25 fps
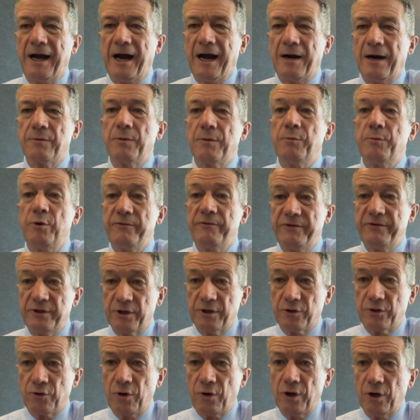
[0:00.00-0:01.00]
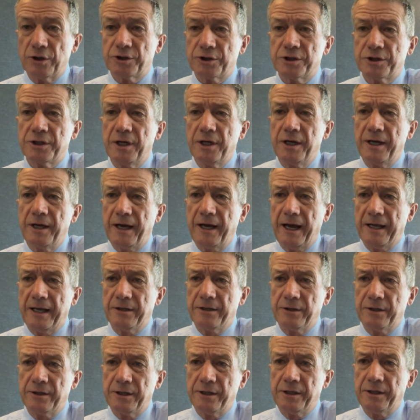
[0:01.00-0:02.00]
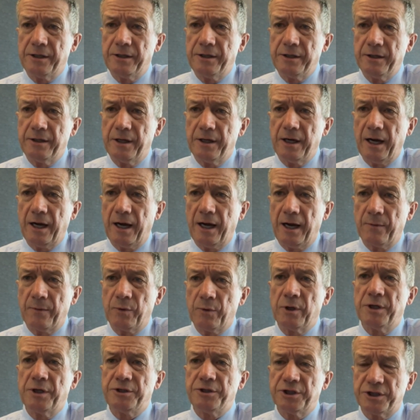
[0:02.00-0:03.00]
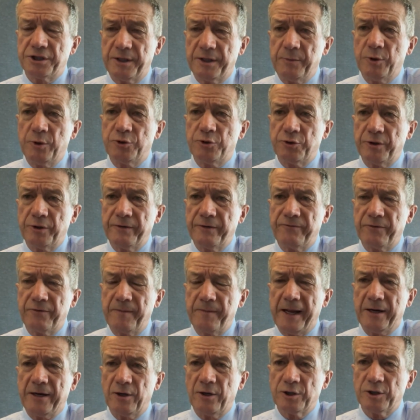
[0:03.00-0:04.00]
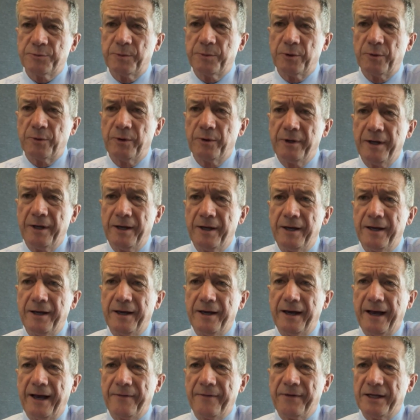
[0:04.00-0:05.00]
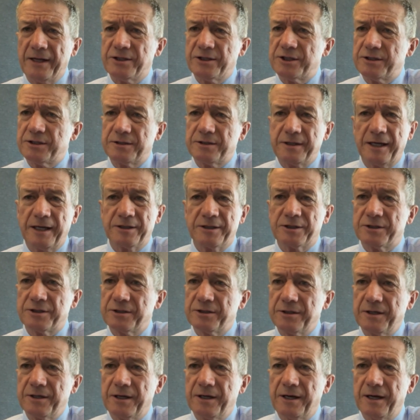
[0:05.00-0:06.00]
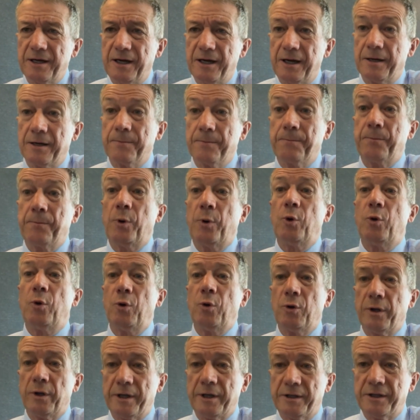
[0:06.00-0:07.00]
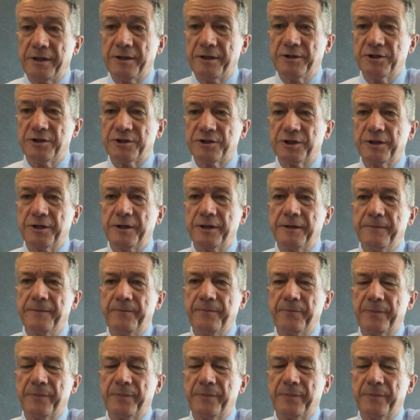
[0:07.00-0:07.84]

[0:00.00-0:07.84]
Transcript: uh, removing the cross and the uh, religious imagery from that hospital, and that's that's an appalling thing to see.